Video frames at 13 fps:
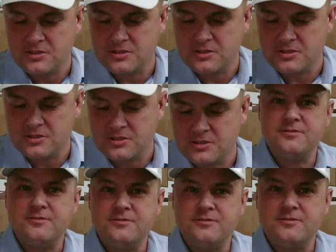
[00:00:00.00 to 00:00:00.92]
I have
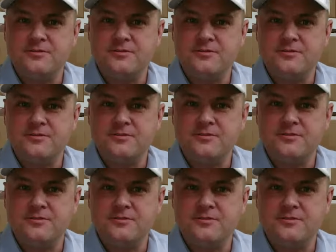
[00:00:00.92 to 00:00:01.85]
some important and
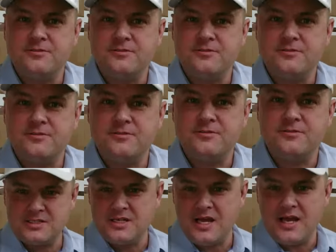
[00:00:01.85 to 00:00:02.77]
interesting topics
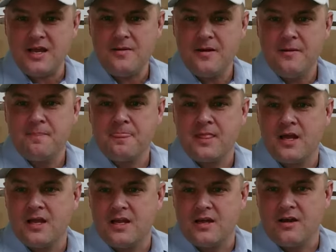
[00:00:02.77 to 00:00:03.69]
today.
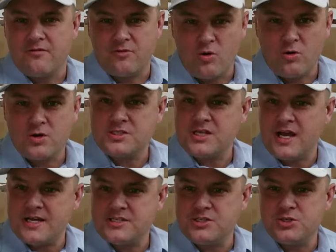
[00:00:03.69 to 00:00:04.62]
Of course,
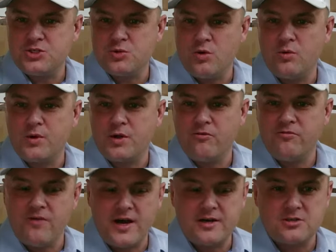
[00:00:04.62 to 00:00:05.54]
as usual, we go
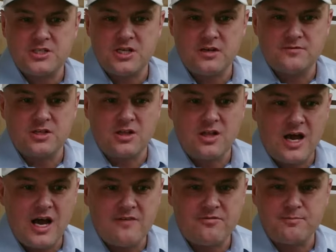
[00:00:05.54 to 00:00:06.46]
find ourselves
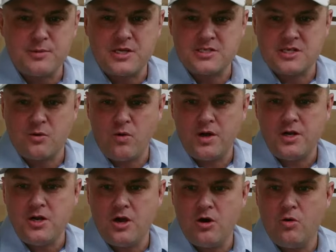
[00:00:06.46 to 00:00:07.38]
live because I want to
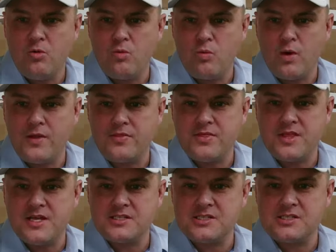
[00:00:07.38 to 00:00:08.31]
know what
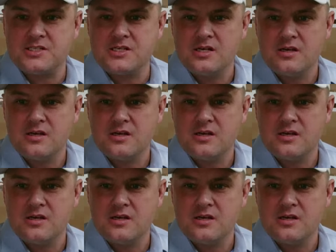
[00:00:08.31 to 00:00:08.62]
this